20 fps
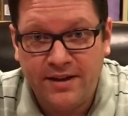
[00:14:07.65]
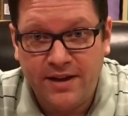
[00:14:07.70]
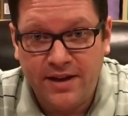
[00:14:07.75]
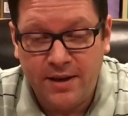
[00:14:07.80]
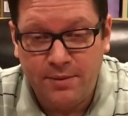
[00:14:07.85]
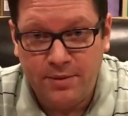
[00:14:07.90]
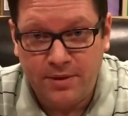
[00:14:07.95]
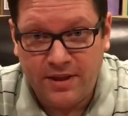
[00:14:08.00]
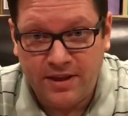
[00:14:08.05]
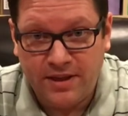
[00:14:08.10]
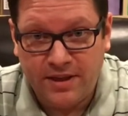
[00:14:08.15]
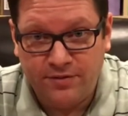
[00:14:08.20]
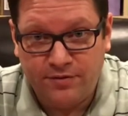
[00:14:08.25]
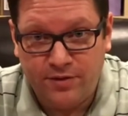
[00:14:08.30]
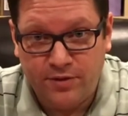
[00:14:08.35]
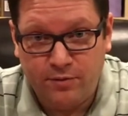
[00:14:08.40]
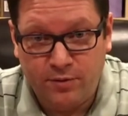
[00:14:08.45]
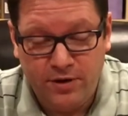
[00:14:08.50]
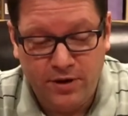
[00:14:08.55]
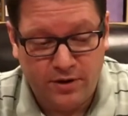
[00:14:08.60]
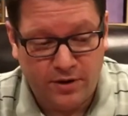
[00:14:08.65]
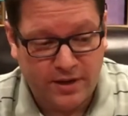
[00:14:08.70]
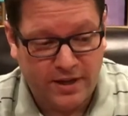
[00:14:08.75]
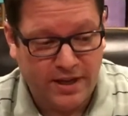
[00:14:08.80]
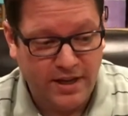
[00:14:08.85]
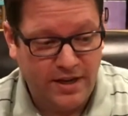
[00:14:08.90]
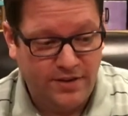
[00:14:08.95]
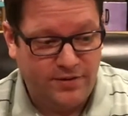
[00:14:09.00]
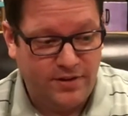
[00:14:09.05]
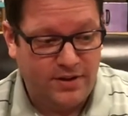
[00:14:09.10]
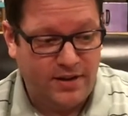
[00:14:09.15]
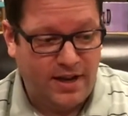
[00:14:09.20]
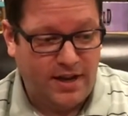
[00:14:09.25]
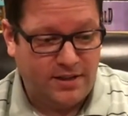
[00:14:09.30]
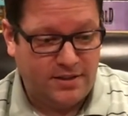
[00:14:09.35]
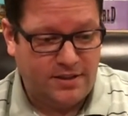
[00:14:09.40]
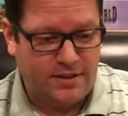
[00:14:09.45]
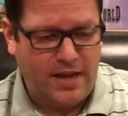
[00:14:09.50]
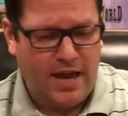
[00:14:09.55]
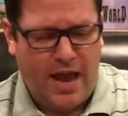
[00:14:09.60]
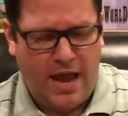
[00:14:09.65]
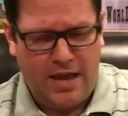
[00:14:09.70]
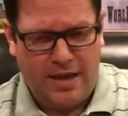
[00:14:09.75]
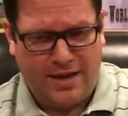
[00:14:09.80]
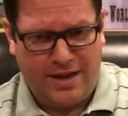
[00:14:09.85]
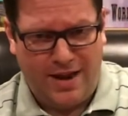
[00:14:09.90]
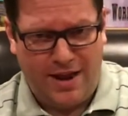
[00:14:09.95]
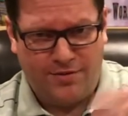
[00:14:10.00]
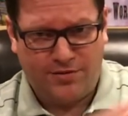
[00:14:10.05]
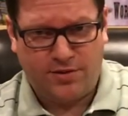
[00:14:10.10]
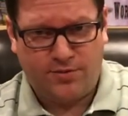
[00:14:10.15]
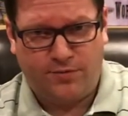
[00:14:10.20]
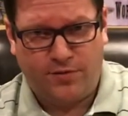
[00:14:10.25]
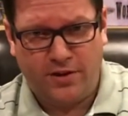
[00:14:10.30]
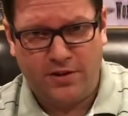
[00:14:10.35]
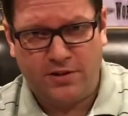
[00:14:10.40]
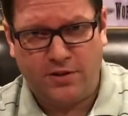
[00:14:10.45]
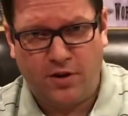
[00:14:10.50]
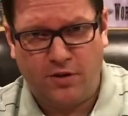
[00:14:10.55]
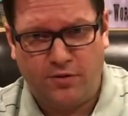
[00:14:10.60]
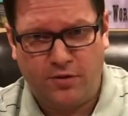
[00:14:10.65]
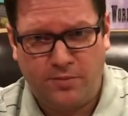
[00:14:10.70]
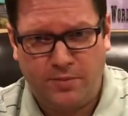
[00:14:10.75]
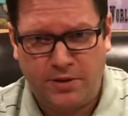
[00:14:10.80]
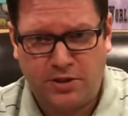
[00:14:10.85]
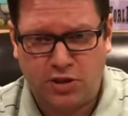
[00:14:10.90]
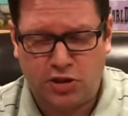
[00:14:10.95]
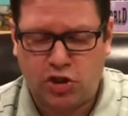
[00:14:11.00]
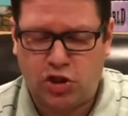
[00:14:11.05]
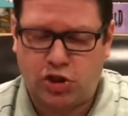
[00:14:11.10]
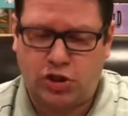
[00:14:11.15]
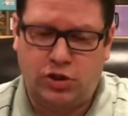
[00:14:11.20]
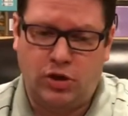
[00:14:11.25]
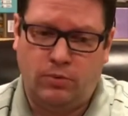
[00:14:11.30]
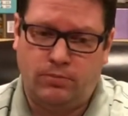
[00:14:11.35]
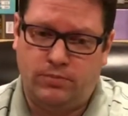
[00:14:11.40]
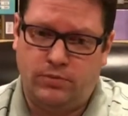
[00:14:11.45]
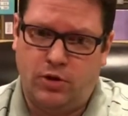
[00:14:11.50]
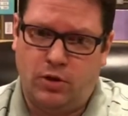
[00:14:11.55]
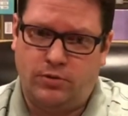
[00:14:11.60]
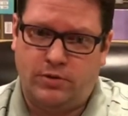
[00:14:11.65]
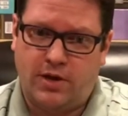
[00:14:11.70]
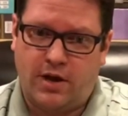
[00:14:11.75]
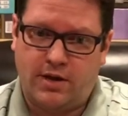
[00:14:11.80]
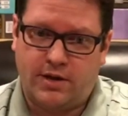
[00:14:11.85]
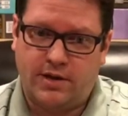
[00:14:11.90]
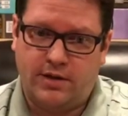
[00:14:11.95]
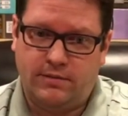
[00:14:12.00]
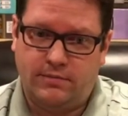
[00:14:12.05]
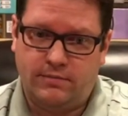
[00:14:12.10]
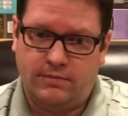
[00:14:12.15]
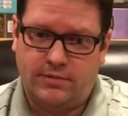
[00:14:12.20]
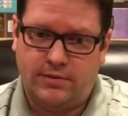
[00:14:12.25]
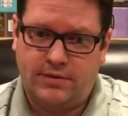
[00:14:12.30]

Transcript: It'd be like when you're a kid, if your dad's, yeah, you can have some friends over, but just nope, no talking.